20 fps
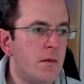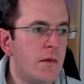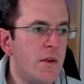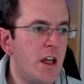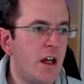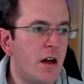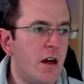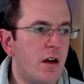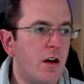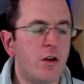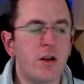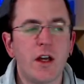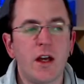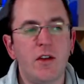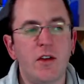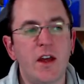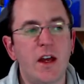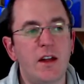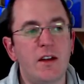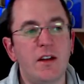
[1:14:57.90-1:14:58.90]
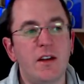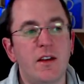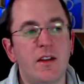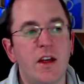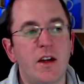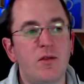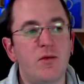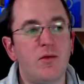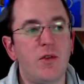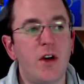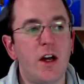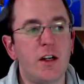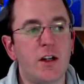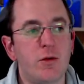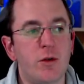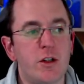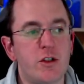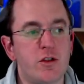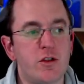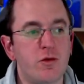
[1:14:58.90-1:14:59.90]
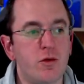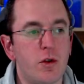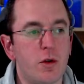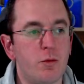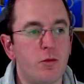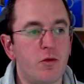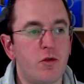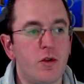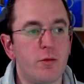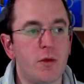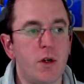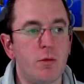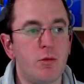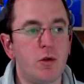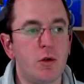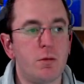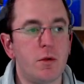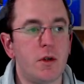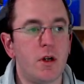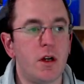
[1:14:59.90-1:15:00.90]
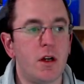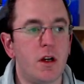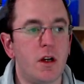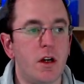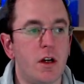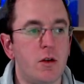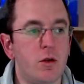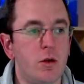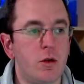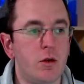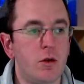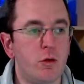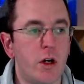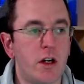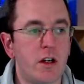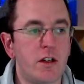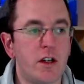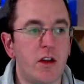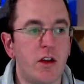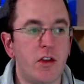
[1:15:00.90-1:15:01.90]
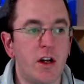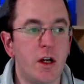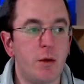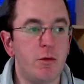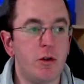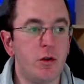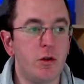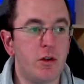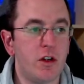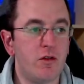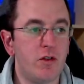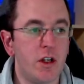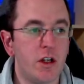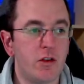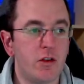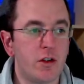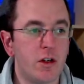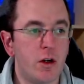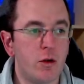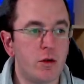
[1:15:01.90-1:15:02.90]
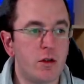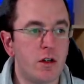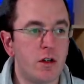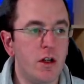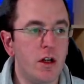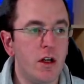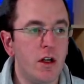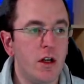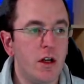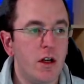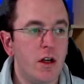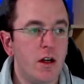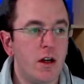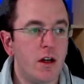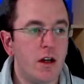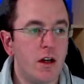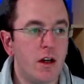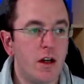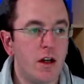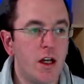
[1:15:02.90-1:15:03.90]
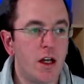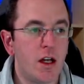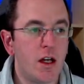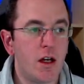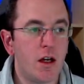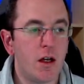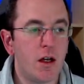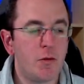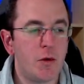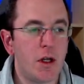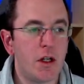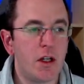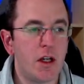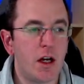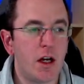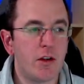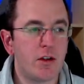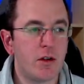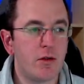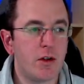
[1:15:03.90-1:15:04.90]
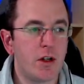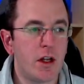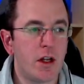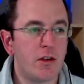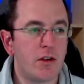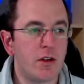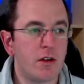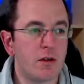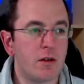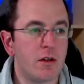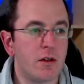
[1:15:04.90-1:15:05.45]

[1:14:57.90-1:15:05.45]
Yeah, okay, then final question from Mahbub, who recognized that I'm using VS Code. And he asked if it has